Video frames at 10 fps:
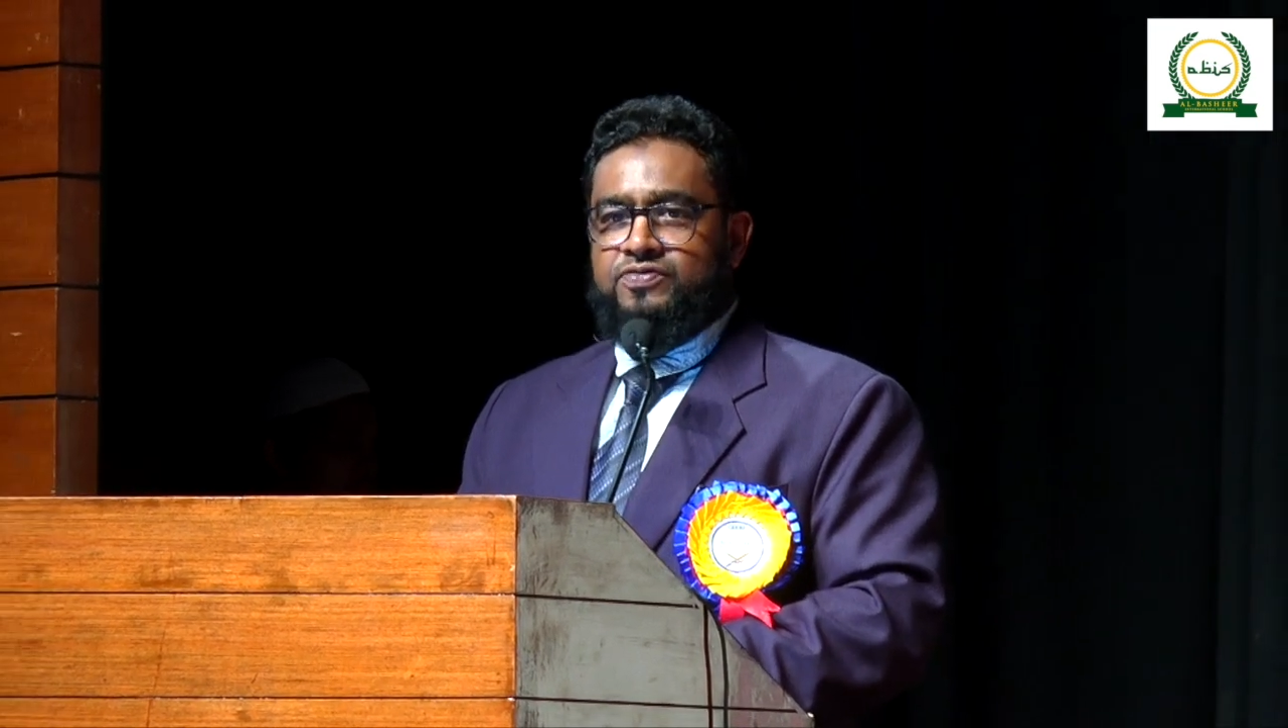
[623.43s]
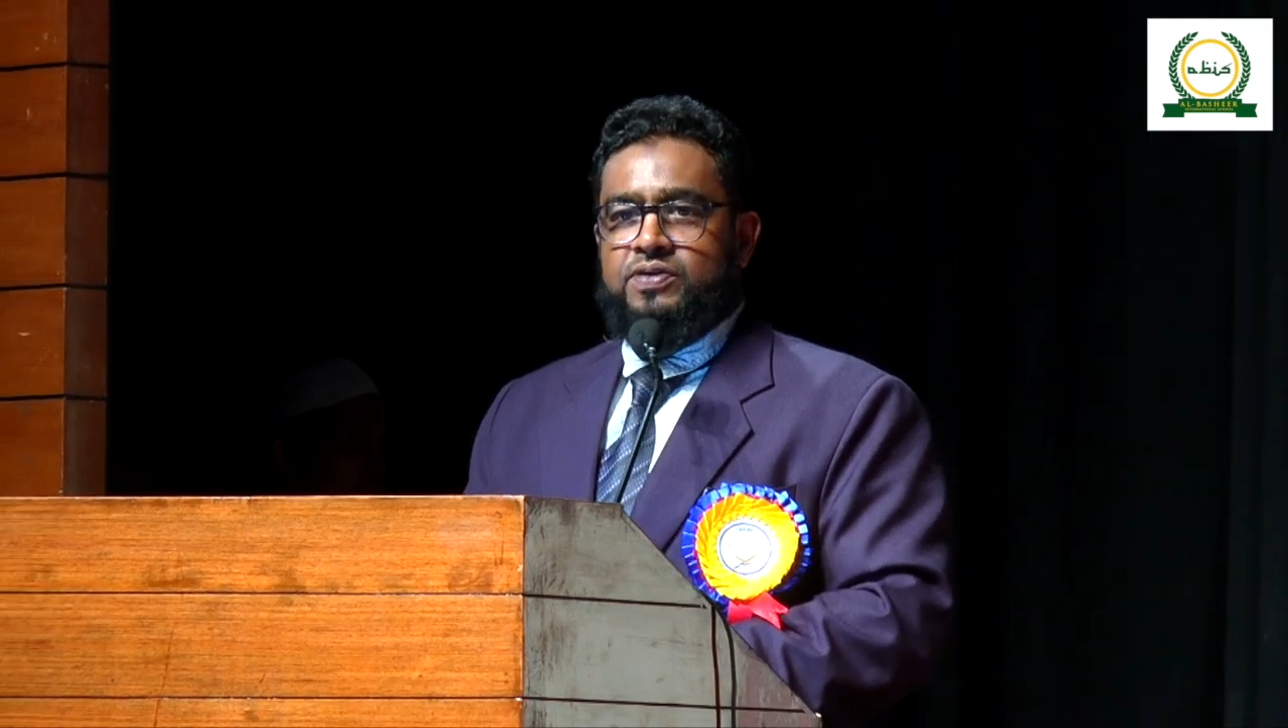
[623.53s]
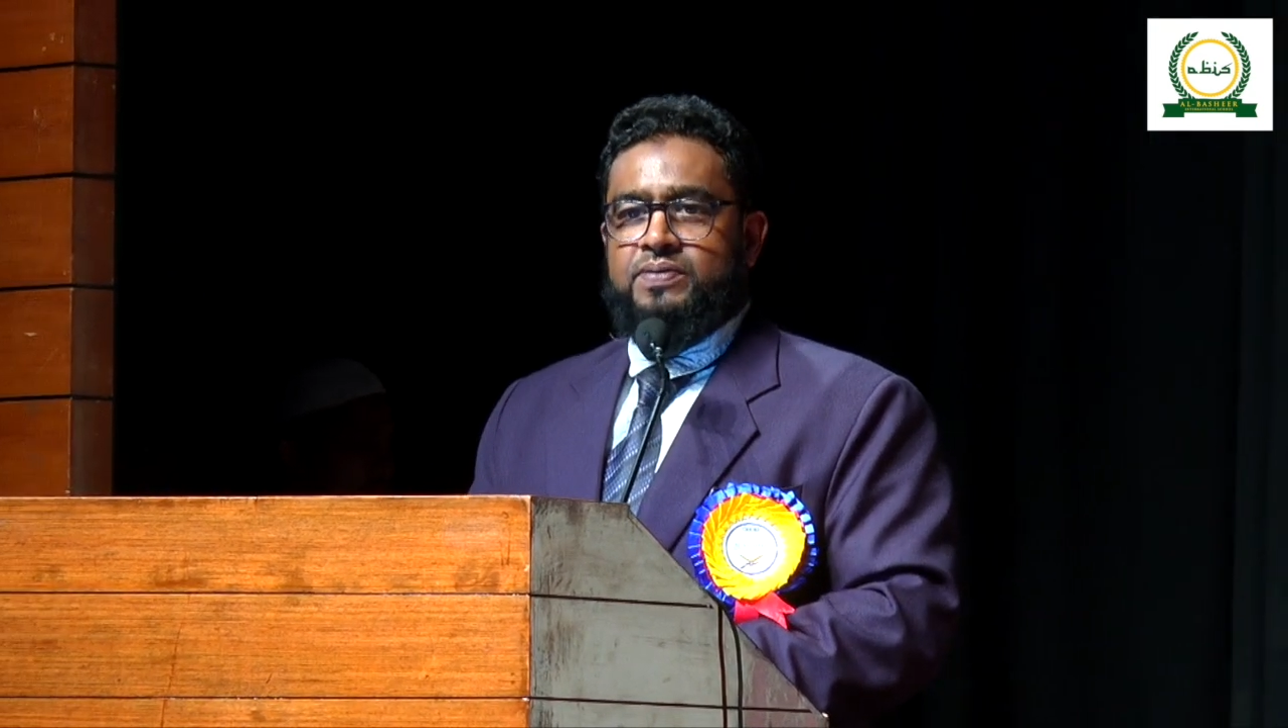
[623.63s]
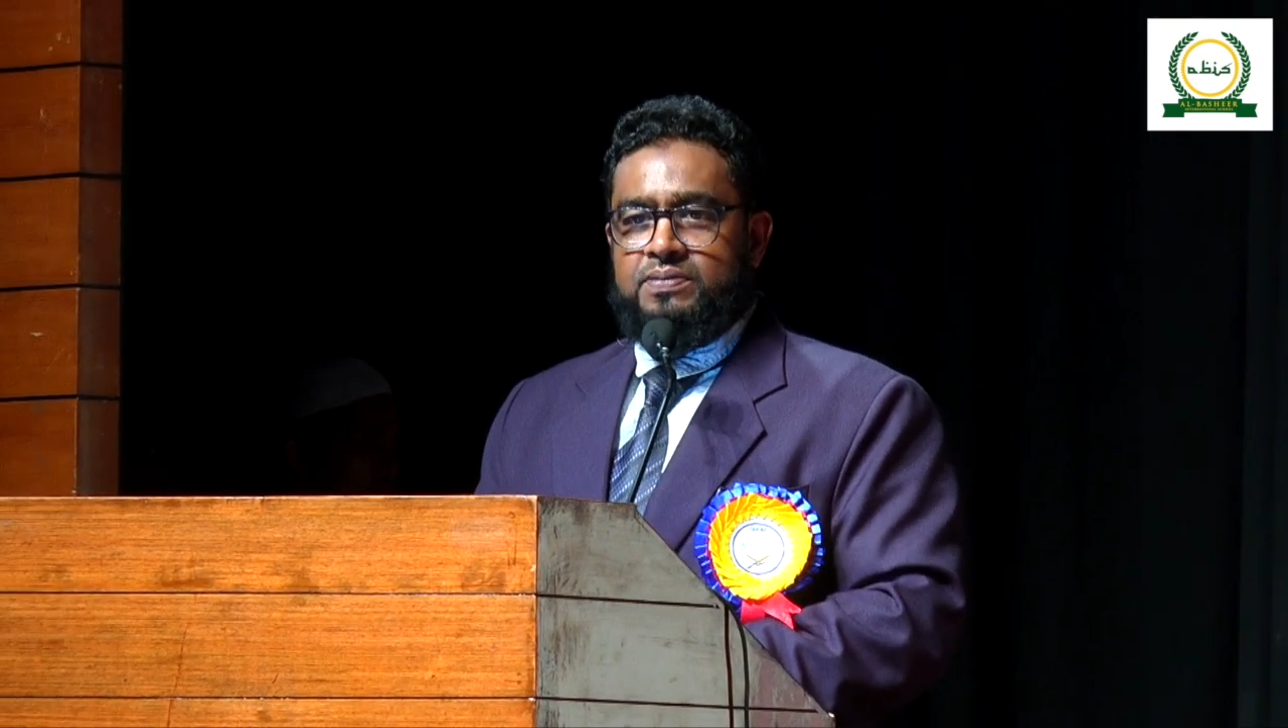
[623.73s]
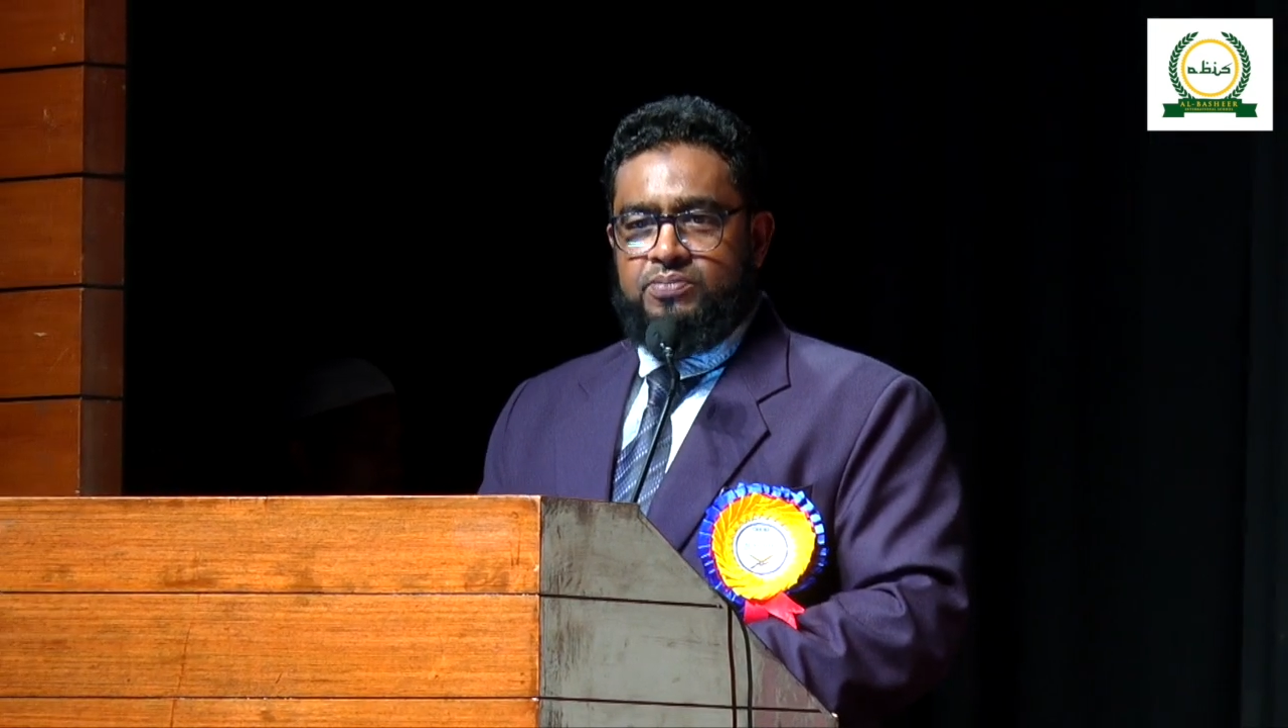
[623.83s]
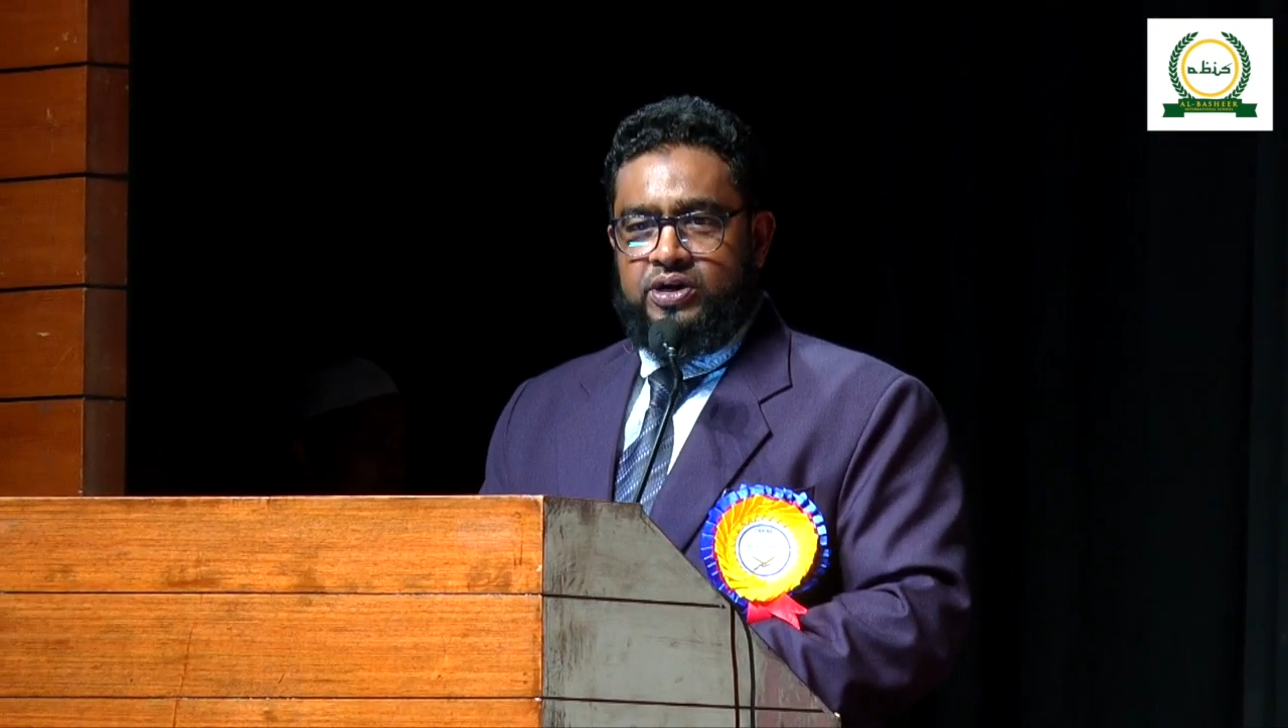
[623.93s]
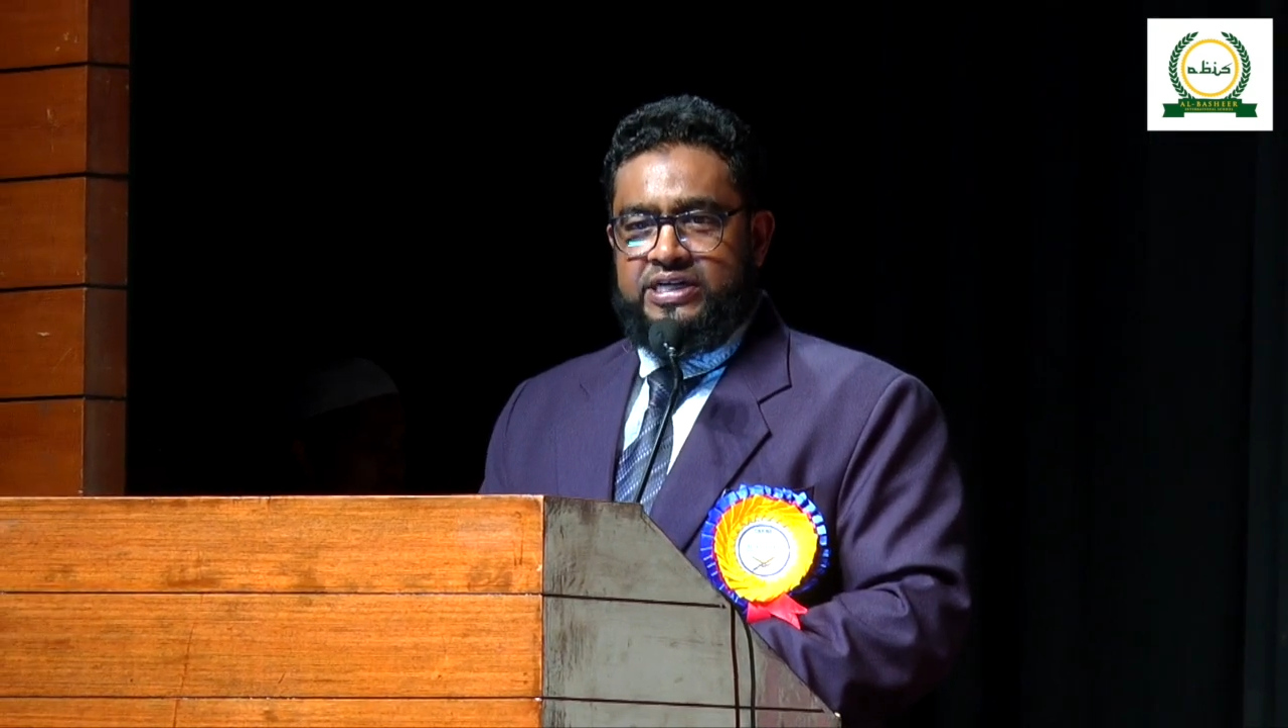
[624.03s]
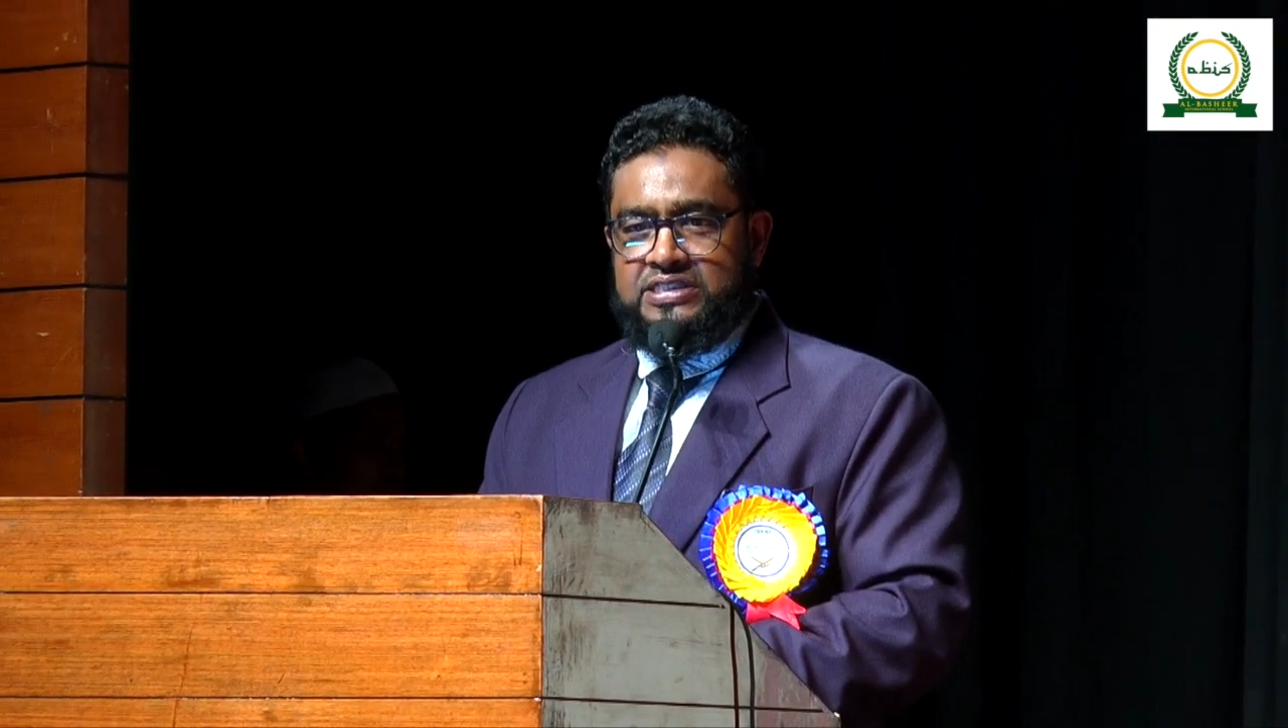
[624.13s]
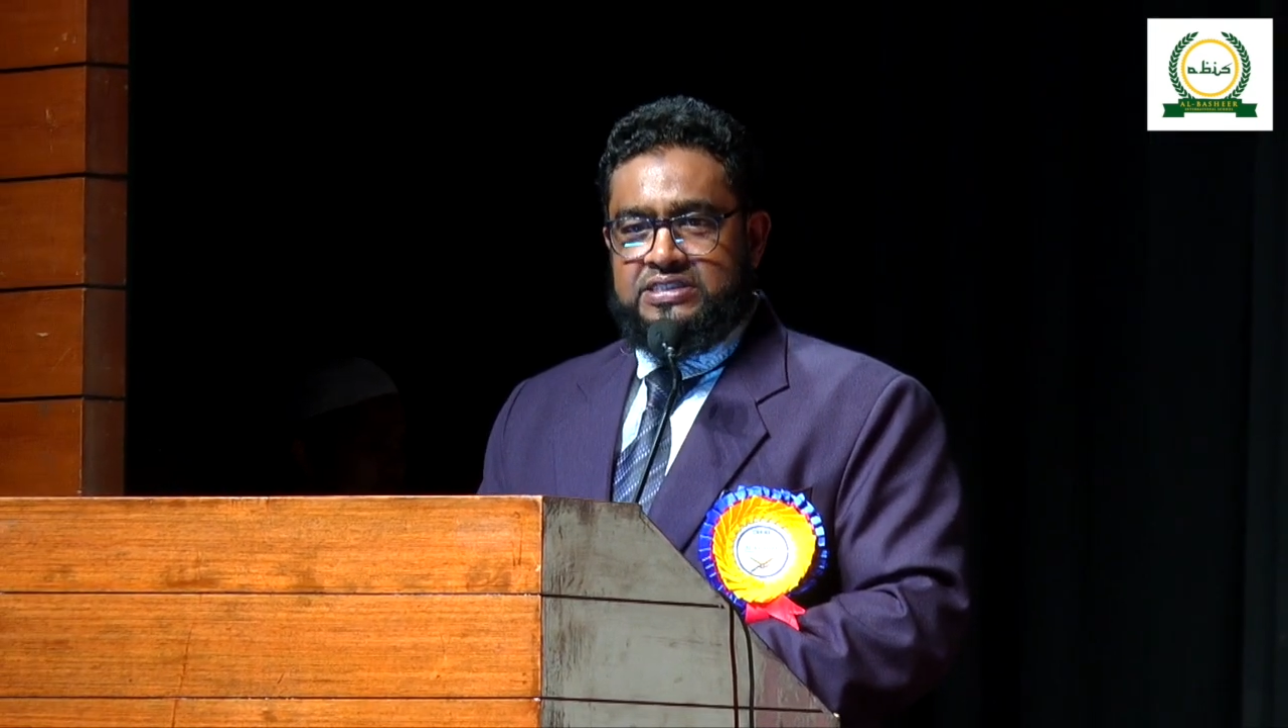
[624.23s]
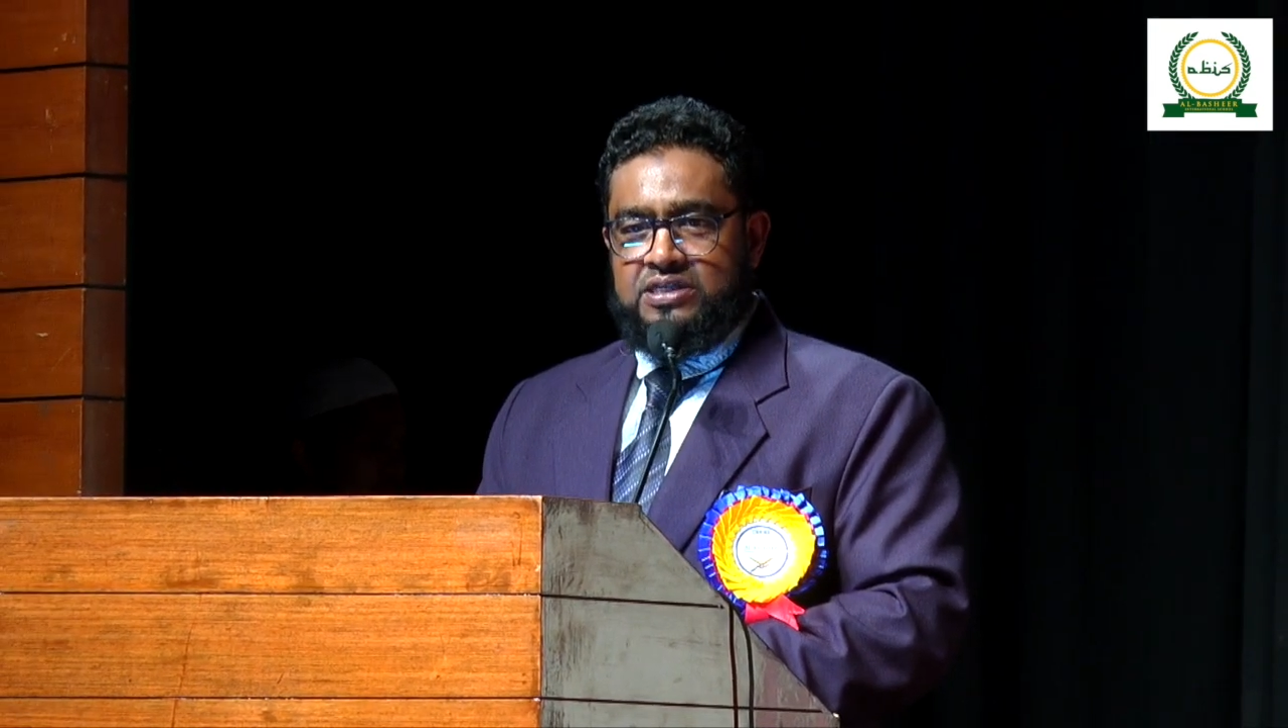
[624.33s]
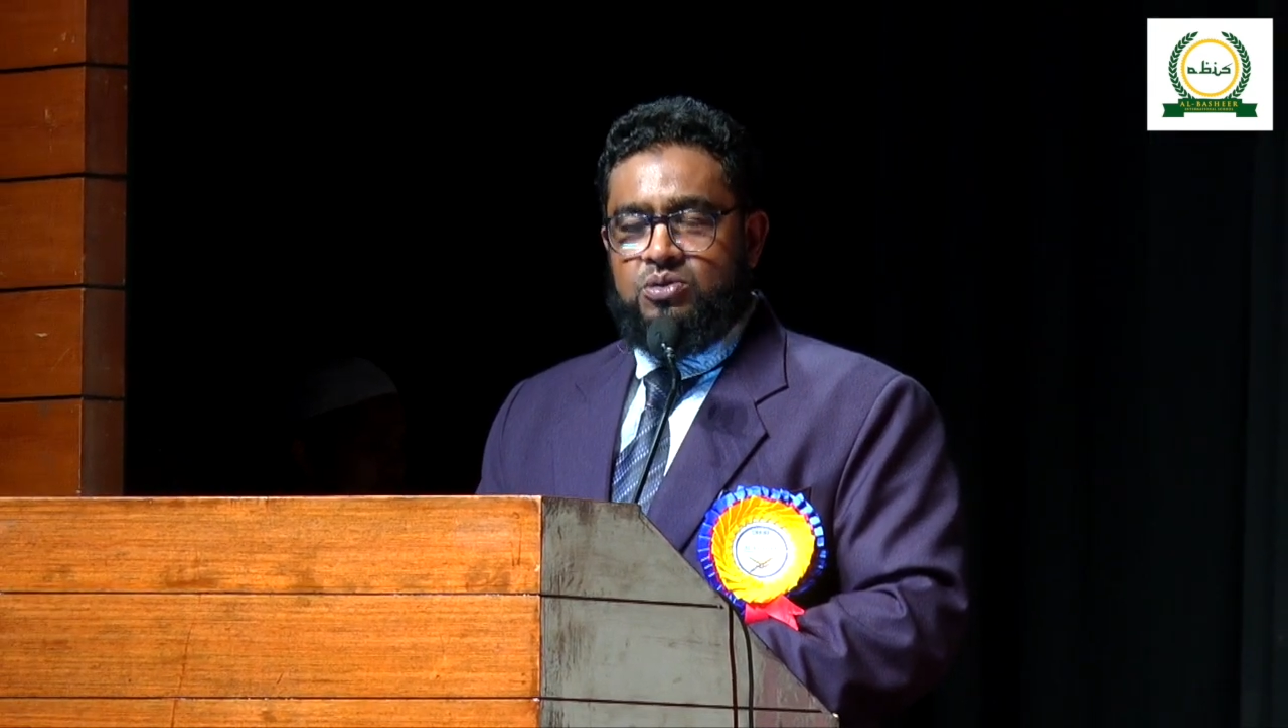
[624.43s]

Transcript: from our boys,